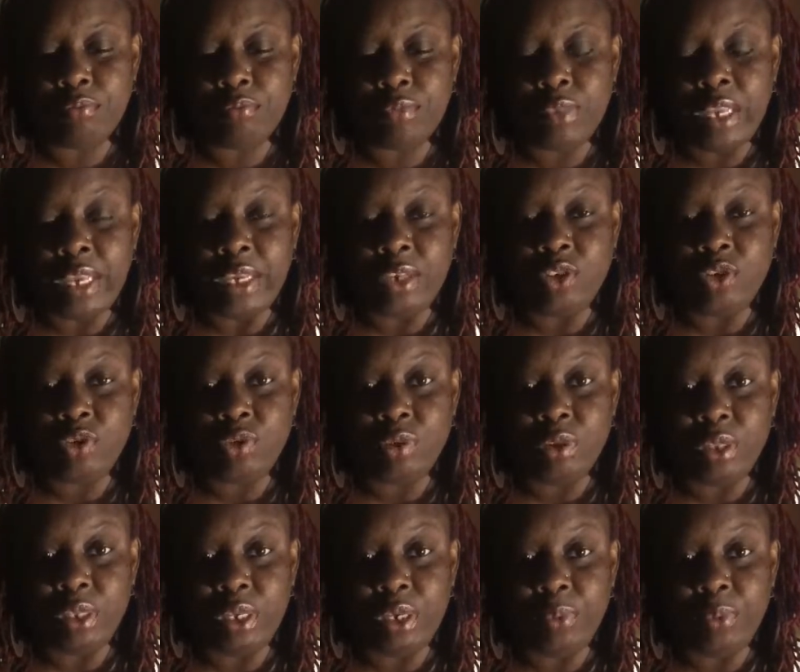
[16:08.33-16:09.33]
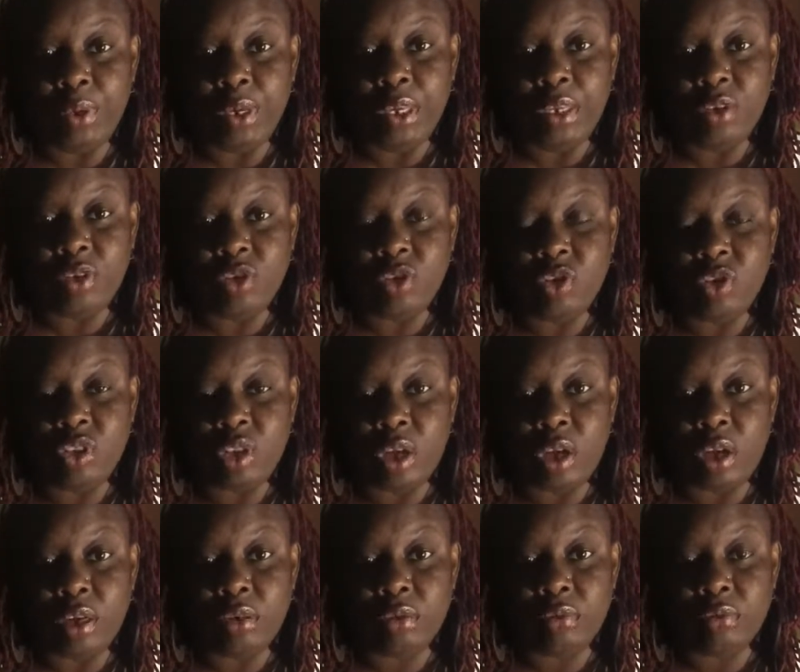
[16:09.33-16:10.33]
naturally we can just
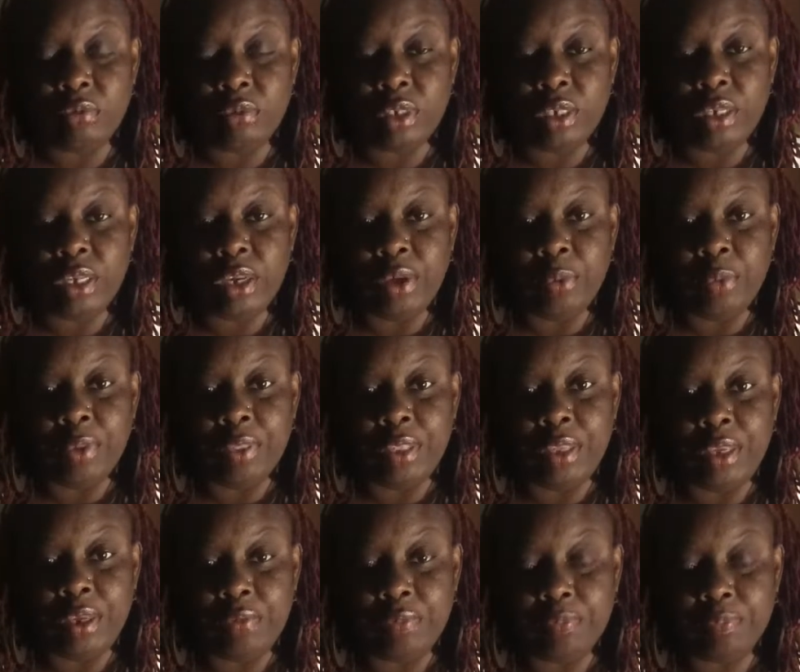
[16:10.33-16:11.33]
start looking within.